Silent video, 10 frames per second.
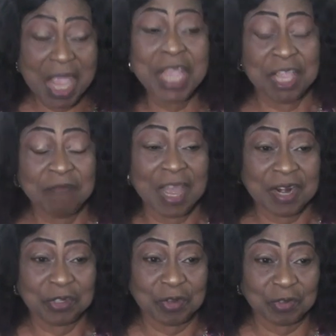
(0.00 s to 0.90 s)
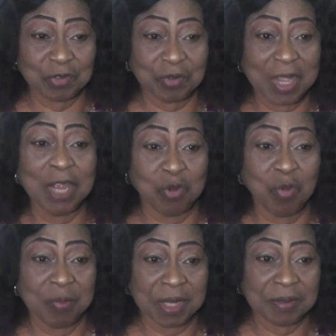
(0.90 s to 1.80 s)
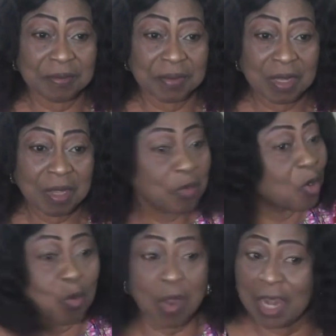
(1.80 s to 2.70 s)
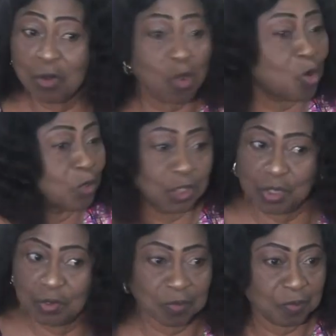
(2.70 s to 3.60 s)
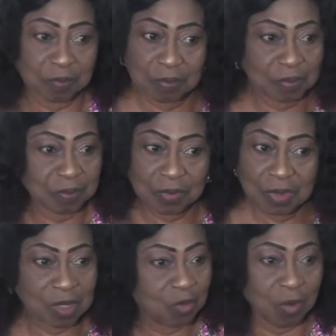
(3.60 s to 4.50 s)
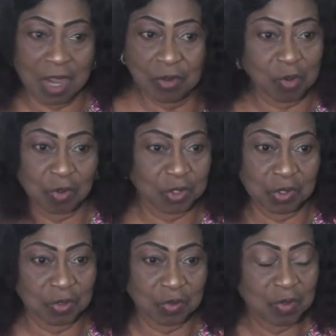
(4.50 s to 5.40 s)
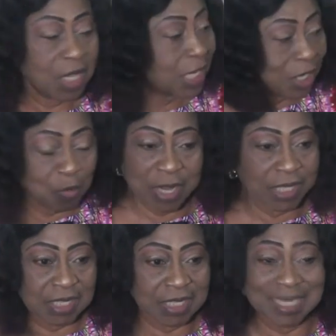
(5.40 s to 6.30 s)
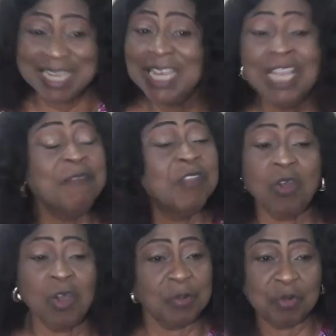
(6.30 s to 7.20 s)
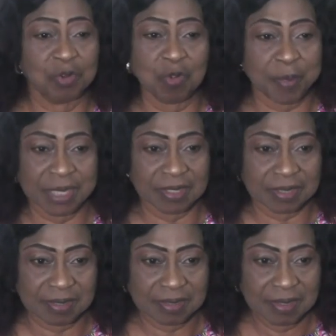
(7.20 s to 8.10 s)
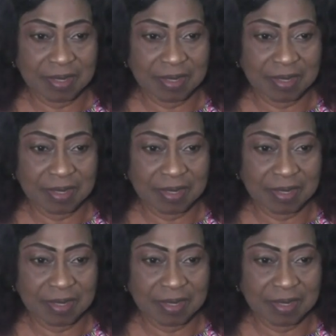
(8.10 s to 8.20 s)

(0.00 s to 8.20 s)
give direction to Edo women. Because we cannot continue. We cannot continue the way it is in even all the political parties.